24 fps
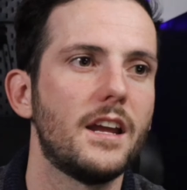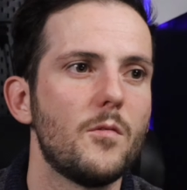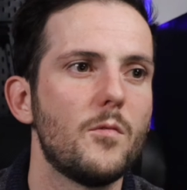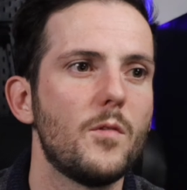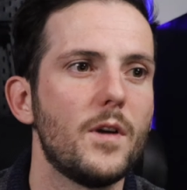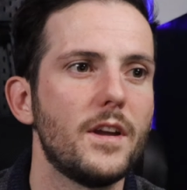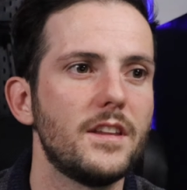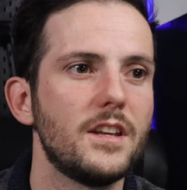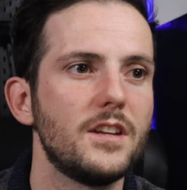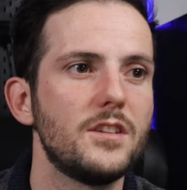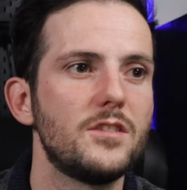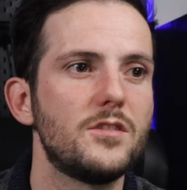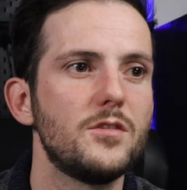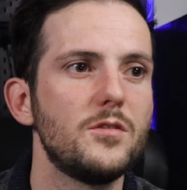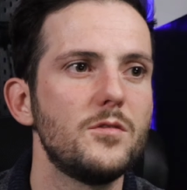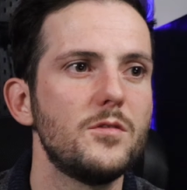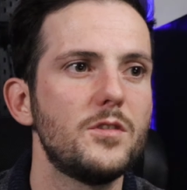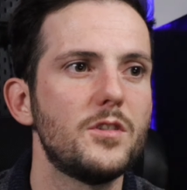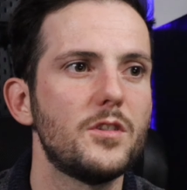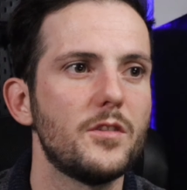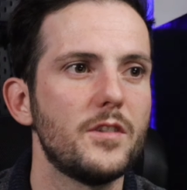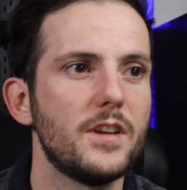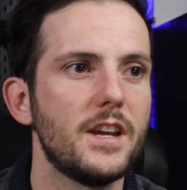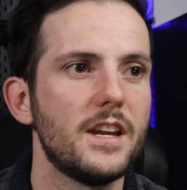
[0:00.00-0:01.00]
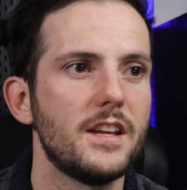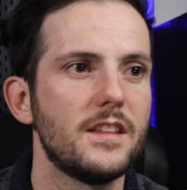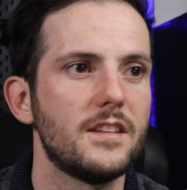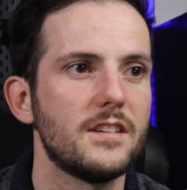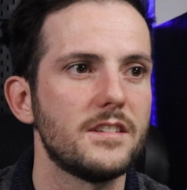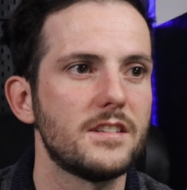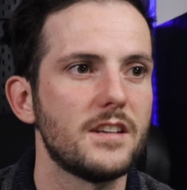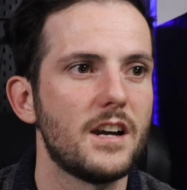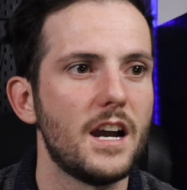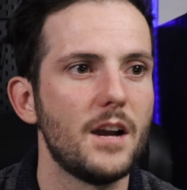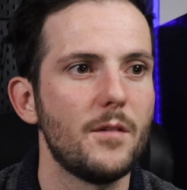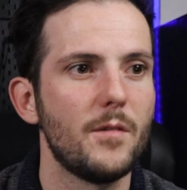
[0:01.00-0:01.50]
When they do create
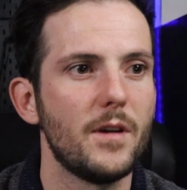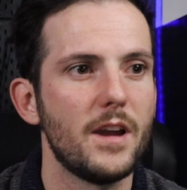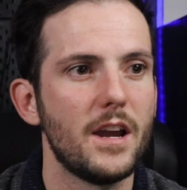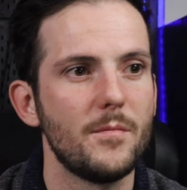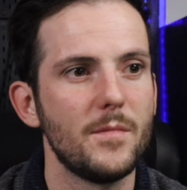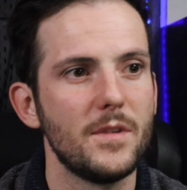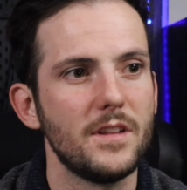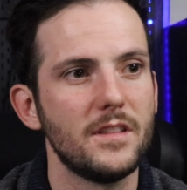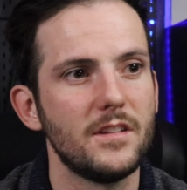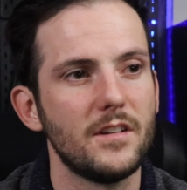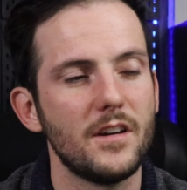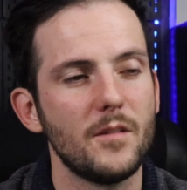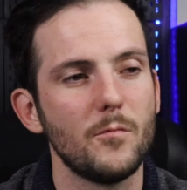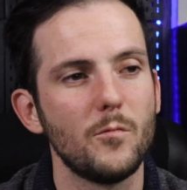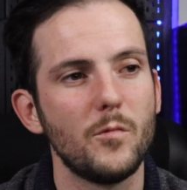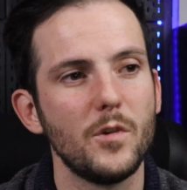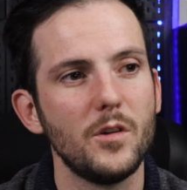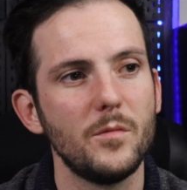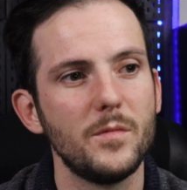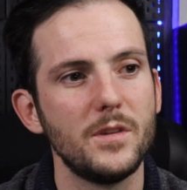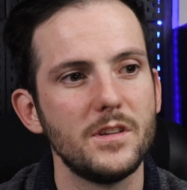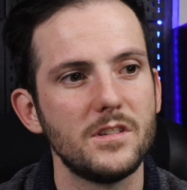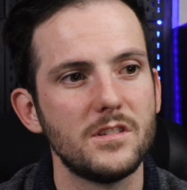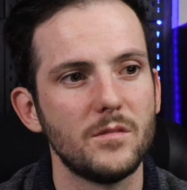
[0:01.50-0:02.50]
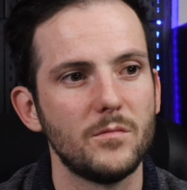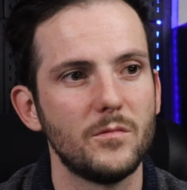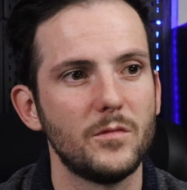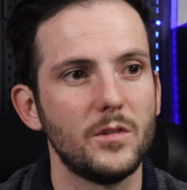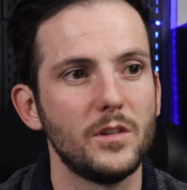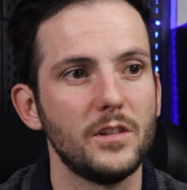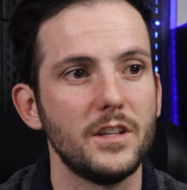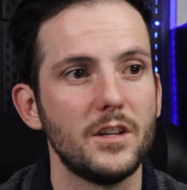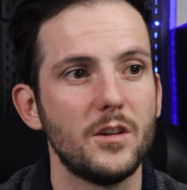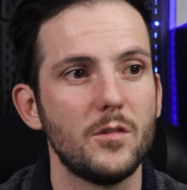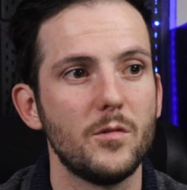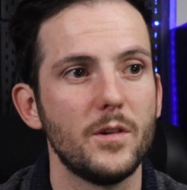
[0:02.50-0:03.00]
this highway, I mean, there will be some
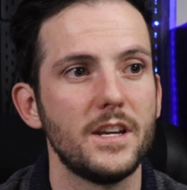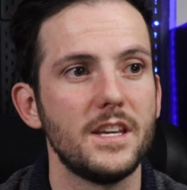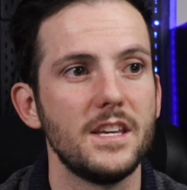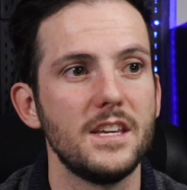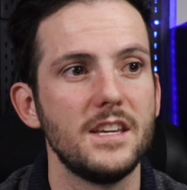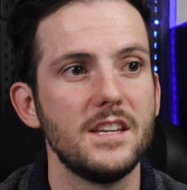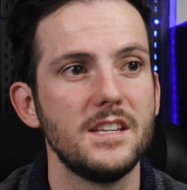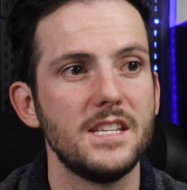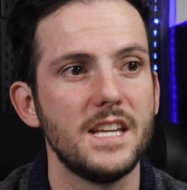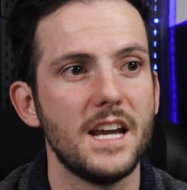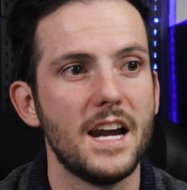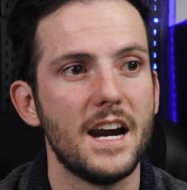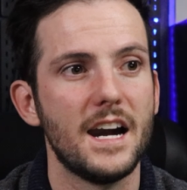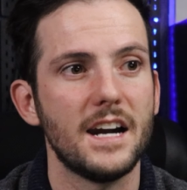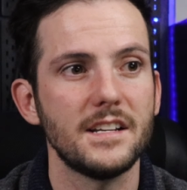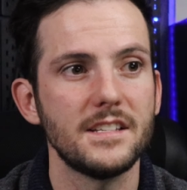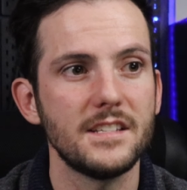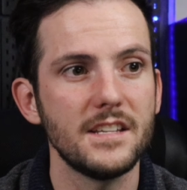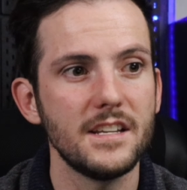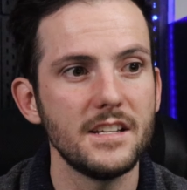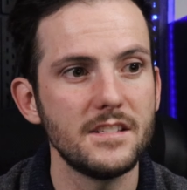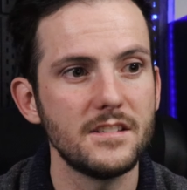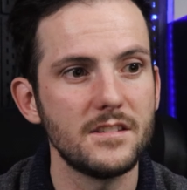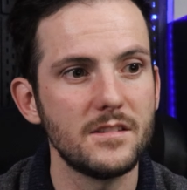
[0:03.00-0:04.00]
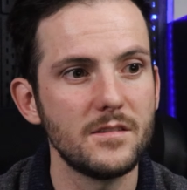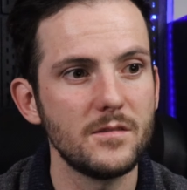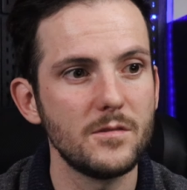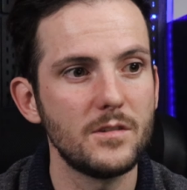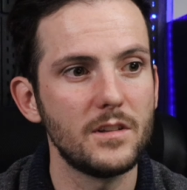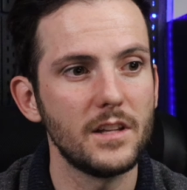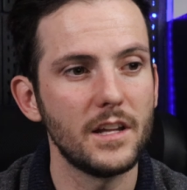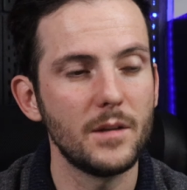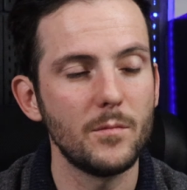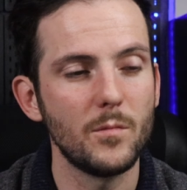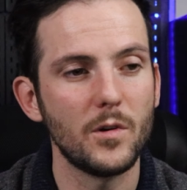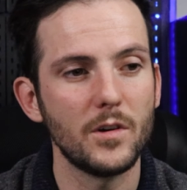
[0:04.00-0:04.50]
really quick, easy access to
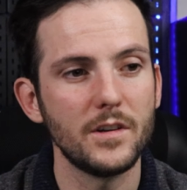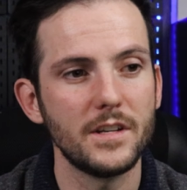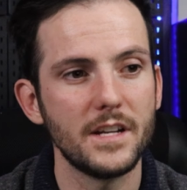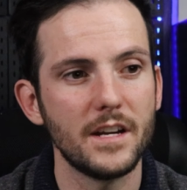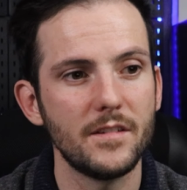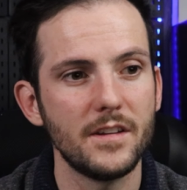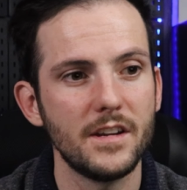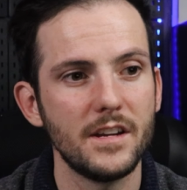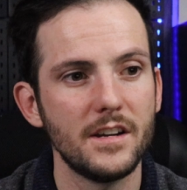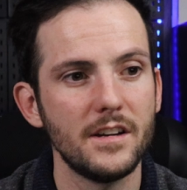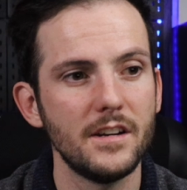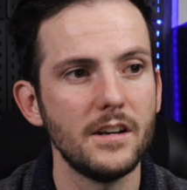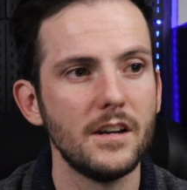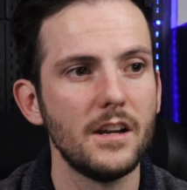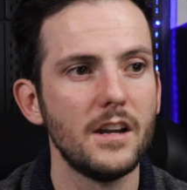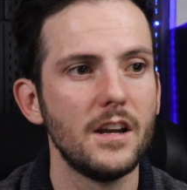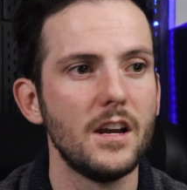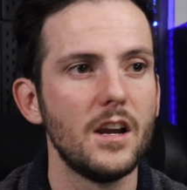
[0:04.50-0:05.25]
Glenmore down here,